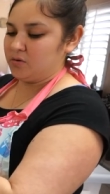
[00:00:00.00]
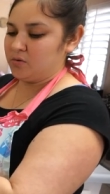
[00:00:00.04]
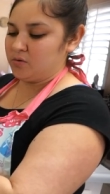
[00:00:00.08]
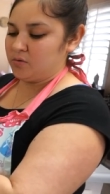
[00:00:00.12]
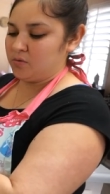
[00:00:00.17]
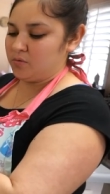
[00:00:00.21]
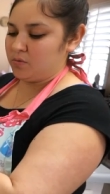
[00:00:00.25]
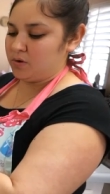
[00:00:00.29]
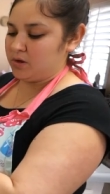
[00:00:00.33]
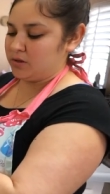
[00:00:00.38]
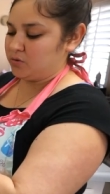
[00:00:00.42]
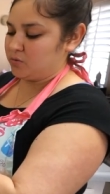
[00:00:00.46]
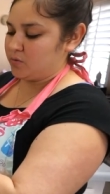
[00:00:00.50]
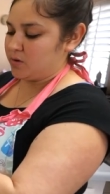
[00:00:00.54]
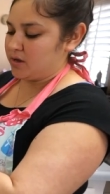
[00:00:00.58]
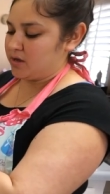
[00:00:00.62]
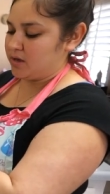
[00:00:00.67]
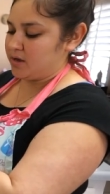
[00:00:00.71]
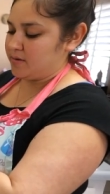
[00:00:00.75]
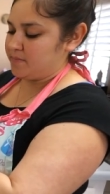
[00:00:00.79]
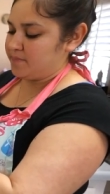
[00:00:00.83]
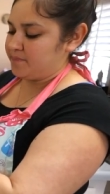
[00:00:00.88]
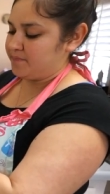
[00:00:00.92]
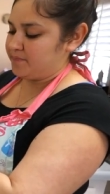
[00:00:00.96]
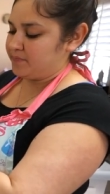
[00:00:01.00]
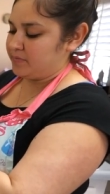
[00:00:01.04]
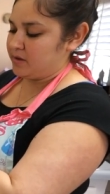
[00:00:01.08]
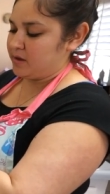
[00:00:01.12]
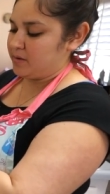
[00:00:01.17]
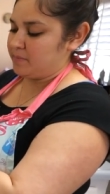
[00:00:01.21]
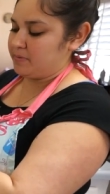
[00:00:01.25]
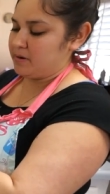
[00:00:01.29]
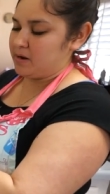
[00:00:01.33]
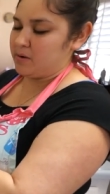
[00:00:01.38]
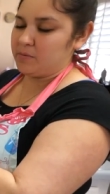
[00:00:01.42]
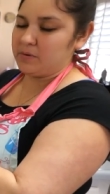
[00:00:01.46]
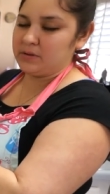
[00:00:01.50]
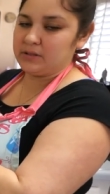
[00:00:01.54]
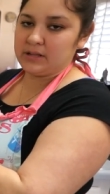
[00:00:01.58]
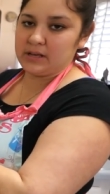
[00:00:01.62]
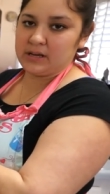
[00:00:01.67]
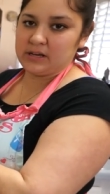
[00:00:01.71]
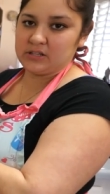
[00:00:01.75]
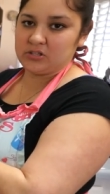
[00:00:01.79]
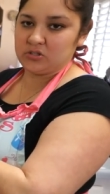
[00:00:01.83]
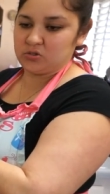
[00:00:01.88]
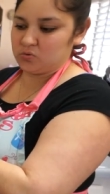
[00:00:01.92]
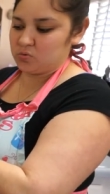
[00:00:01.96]
con una toalla. I play with
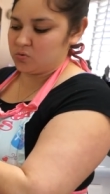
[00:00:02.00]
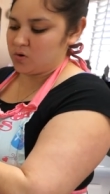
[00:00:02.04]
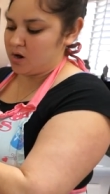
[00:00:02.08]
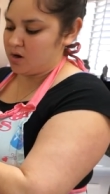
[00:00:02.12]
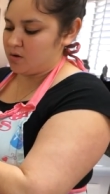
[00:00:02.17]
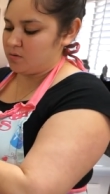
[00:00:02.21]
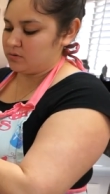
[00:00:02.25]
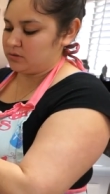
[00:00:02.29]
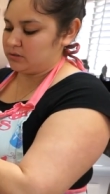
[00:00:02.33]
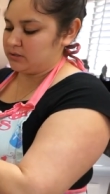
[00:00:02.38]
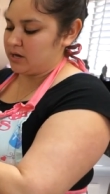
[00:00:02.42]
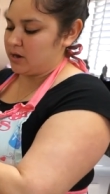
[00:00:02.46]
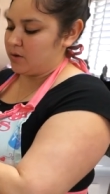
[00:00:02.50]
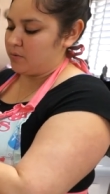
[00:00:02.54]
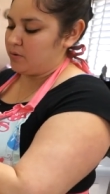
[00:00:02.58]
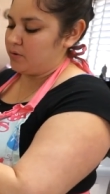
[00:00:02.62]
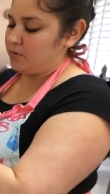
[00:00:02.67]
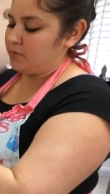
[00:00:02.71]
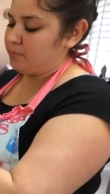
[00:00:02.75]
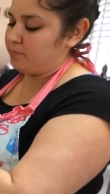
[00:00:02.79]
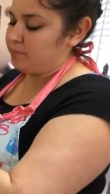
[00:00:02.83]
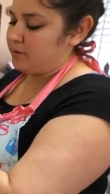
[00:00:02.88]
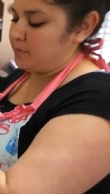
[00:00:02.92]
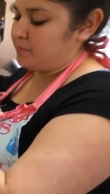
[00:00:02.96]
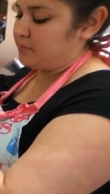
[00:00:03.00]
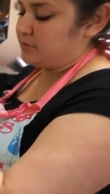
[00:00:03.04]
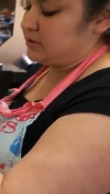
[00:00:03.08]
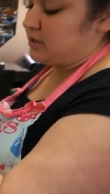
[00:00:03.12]
like a towel, paper